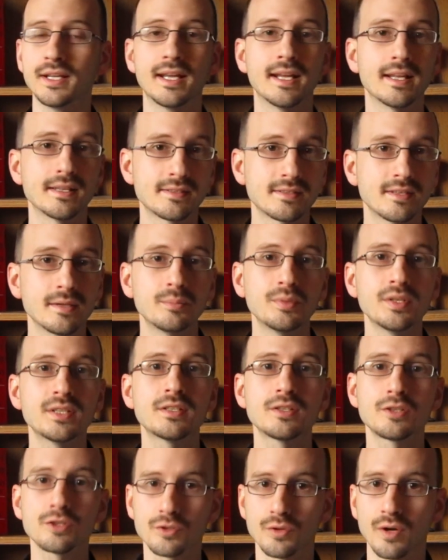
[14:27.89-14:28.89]
It simply
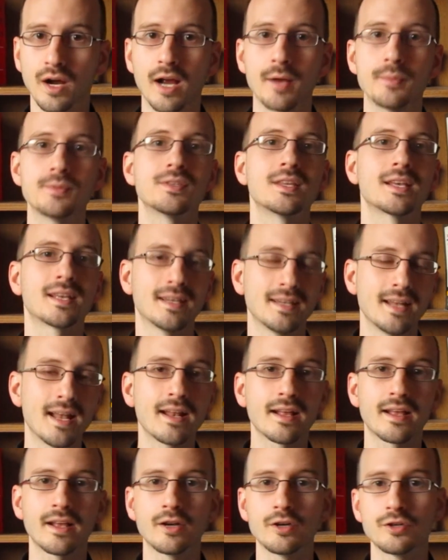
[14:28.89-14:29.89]
describes the
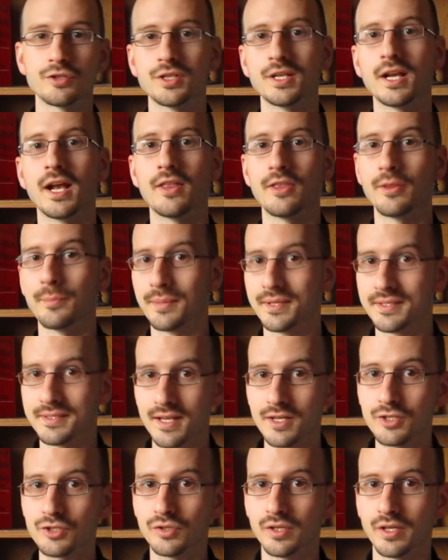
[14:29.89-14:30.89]
kinetic energy and the
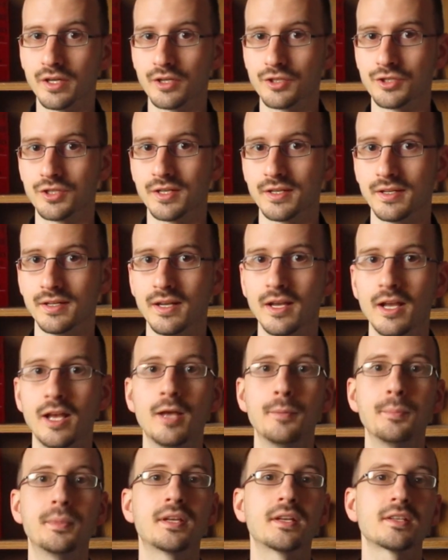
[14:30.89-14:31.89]
potential energy.
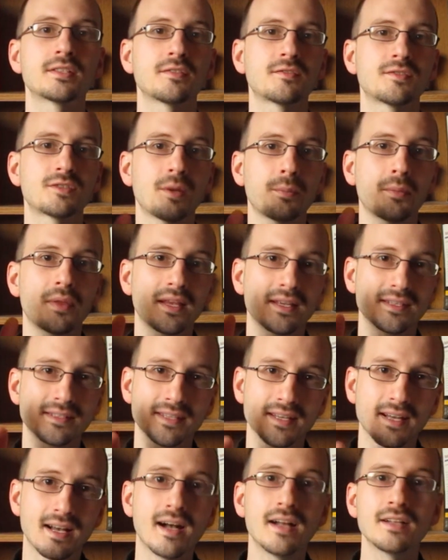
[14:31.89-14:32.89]
Because if something is
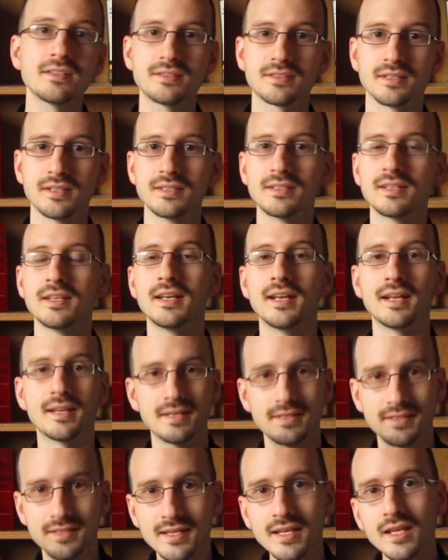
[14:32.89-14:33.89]
constant, it
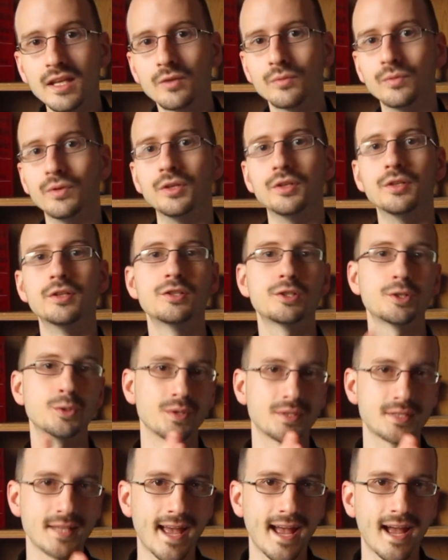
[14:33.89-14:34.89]
is equal to
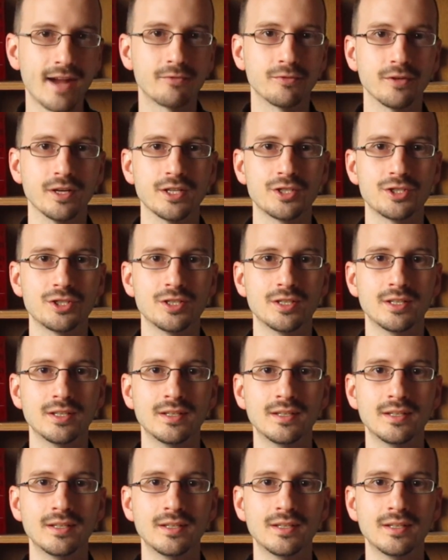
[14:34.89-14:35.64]
its average.